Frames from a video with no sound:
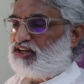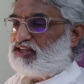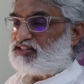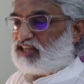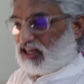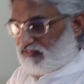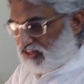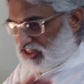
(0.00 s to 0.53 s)

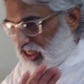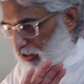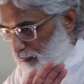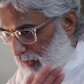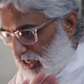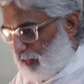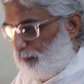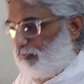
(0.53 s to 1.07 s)
Sarva
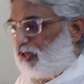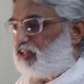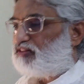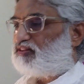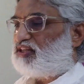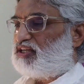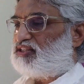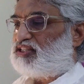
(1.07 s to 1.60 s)
dharman
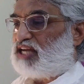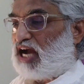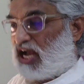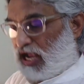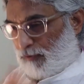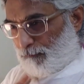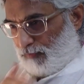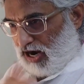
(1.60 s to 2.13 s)

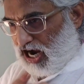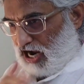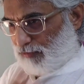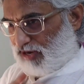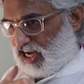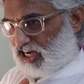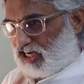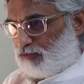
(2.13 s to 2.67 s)
parityajya
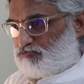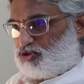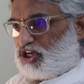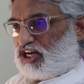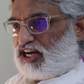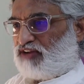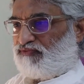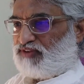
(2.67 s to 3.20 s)
mamekam
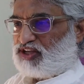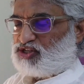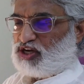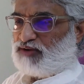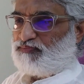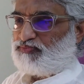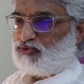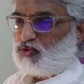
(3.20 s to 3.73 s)
sharanam vraja.
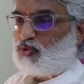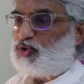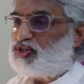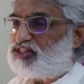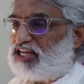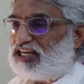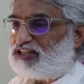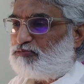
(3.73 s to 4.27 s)
Who
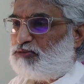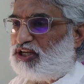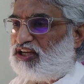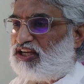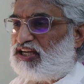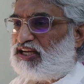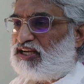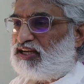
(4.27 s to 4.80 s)
is that
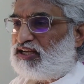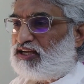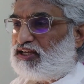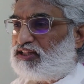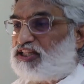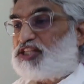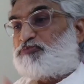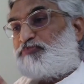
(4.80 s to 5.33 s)
me?
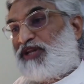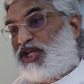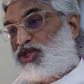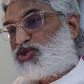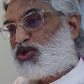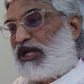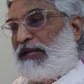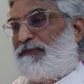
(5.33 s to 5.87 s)
The
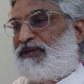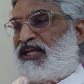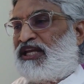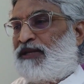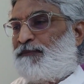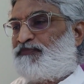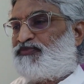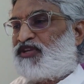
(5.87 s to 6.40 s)
spiritual
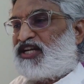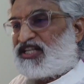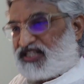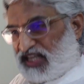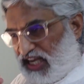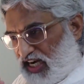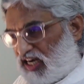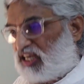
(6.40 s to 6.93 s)
me.
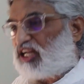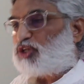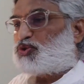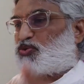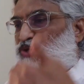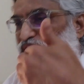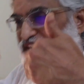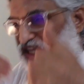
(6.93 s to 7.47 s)
Surrender
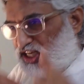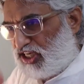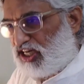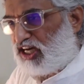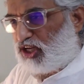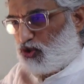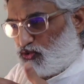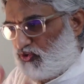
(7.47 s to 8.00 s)
to the
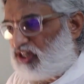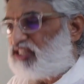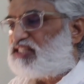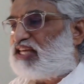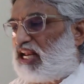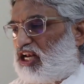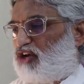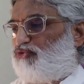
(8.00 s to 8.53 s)
inner
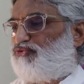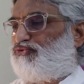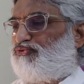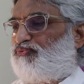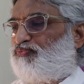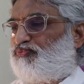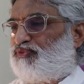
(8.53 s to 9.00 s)
yourself